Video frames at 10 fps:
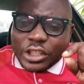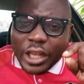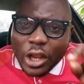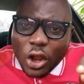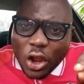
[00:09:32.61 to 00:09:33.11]

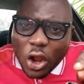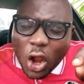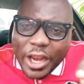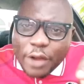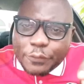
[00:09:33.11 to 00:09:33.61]
The
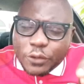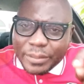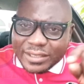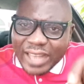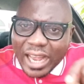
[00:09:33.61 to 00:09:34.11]
oil
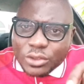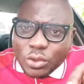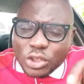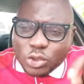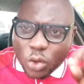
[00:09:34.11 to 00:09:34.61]
from the
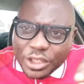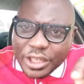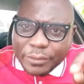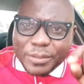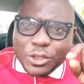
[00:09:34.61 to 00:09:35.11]
South is
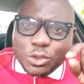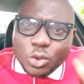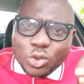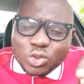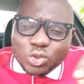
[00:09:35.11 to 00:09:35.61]
what is being
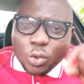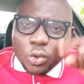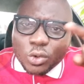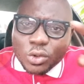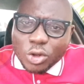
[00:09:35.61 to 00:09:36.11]
used
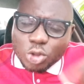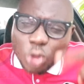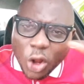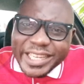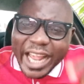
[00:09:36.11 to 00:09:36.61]
to
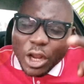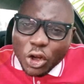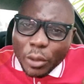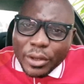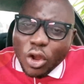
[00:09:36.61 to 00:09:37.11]
run the
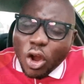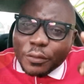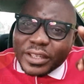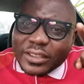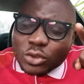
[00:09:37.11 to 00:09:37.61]
economy
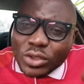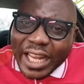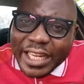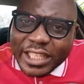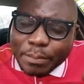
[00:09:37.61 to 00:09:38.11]
of the
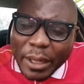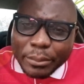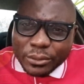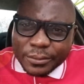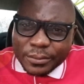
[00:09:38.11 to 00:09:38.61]
Sudanese
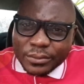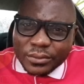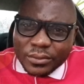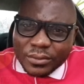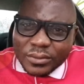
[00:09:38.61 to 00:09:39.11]
people.
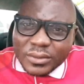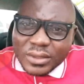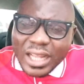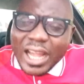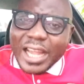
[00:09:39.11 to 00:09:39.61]

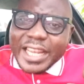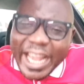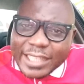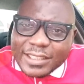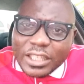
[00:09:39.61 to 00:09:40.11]

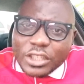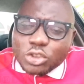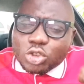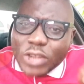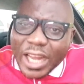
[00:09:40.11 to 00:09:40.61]
Yet,
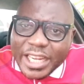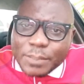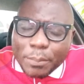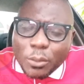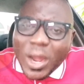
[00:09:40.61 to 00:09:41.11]

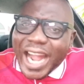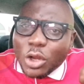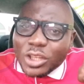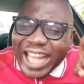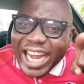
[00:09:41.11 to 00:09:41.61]
Sudanese people
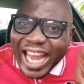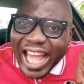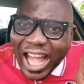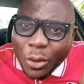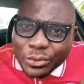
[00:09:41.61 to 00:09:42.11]
are not
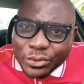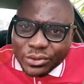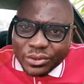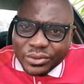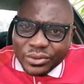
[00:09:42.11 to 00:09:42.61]
allowed
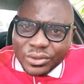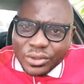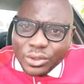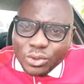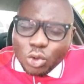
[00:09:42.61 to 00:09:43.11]

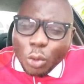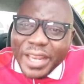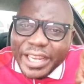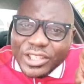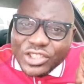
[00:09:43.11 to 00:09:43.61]

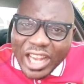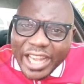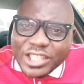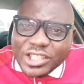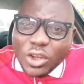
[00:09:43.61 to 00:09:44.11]
to be in
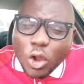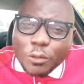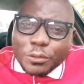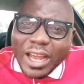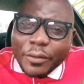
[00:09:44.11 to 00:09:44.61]
charge
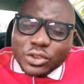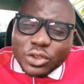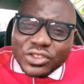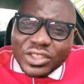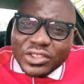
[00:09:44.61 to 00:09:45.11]
of their
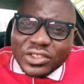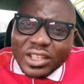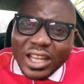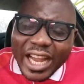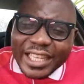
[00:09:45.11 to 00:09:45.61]

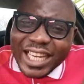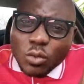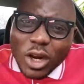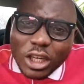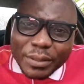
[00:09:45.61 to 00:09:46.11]
resources and
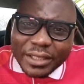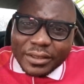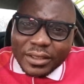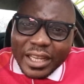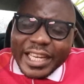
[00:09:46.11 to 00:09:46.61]
their
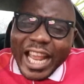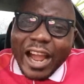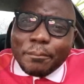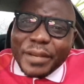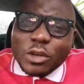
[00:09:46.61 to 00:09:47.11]
well-being. They
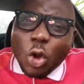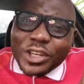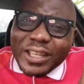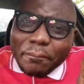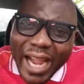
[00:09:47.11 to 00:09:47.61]
are being
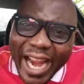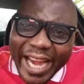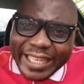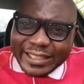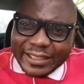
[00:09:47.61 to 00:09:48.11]

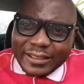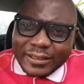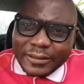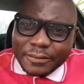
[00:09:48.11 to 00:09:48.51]
undermined.